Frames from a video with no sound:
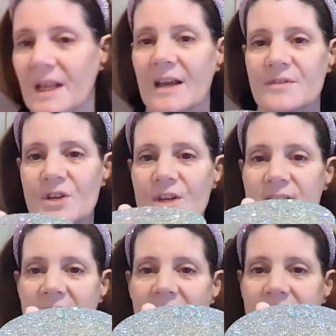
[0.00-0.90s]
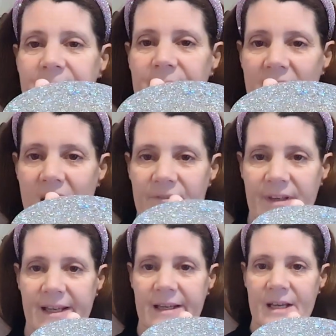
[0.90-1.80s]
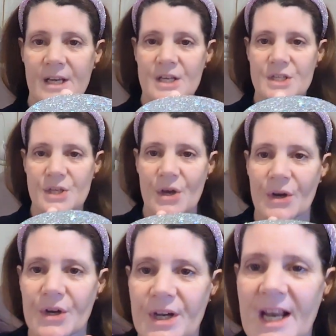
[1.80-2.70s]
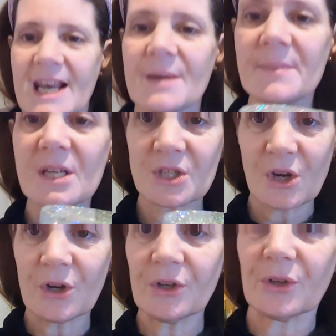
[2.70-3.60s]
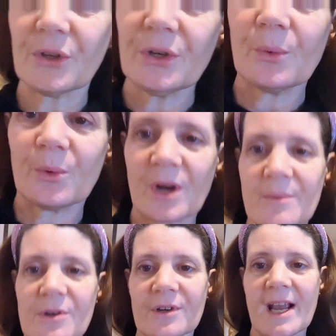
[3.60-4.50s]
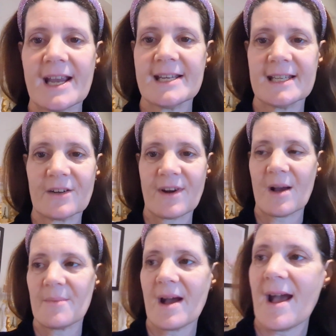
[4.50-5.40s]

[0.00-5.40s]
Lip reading: have turned out lovely. So let me show you what I'm creating around my